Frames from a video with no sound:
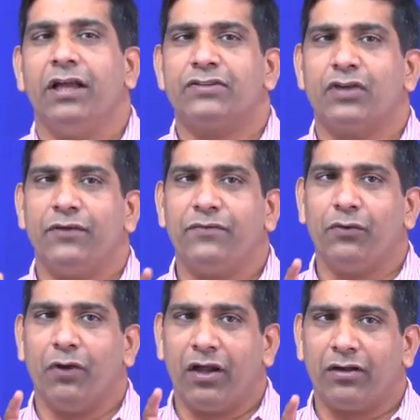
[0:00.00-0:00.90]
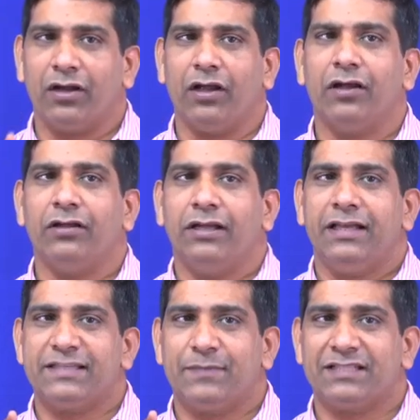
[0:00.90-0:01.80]
So if you are
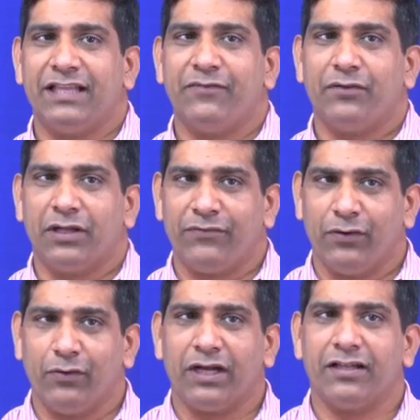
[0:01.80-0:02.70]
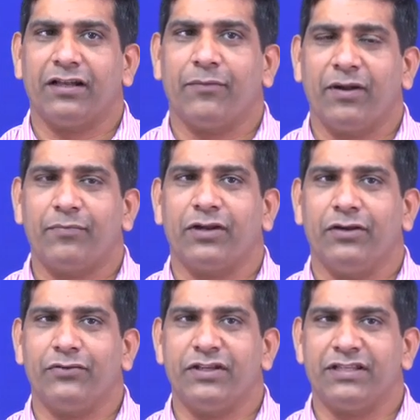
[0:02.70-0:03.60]
especially if you look at the developed
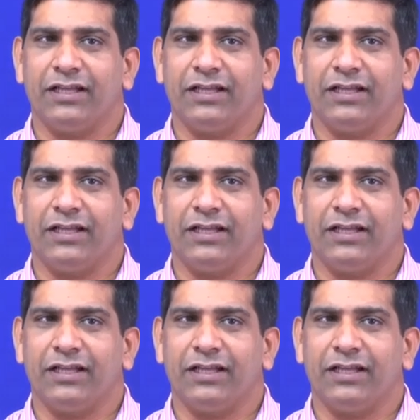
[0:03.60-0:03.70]
countries,